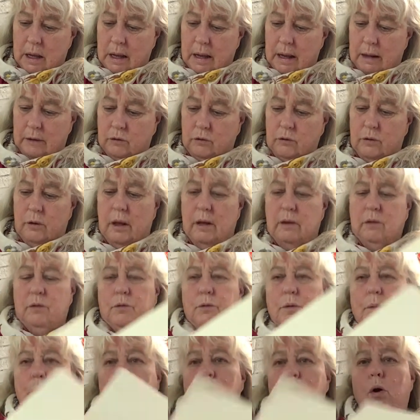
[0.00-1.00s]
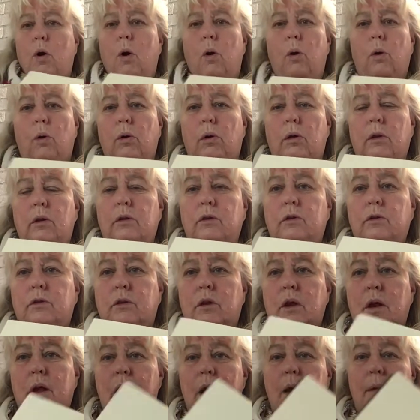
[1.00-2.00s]
It's from Kohl's,
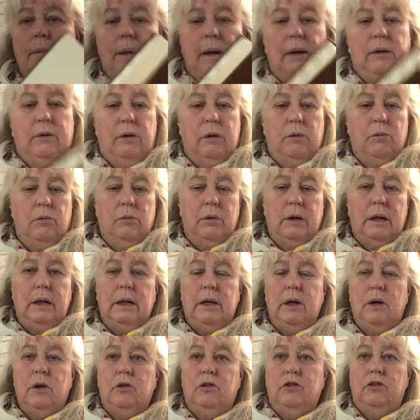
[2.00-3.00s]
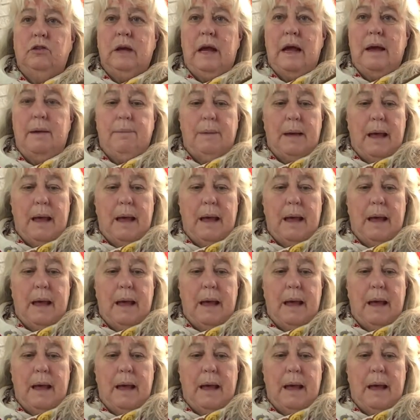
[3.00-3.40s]
but it's in really good shape.